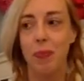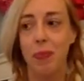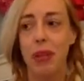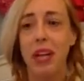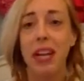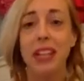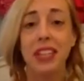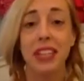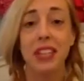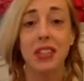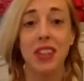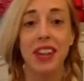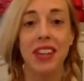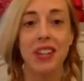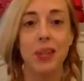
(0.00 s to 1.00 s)
Because I
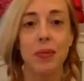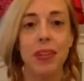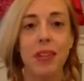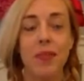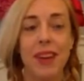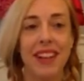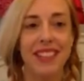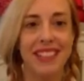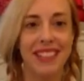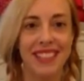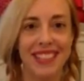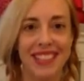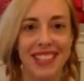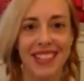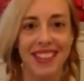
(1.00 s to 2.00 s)
drank too many
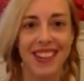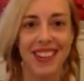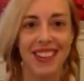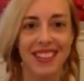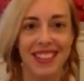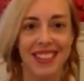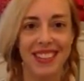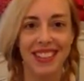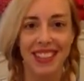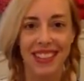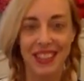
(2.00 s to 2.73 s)
Monster Zeros.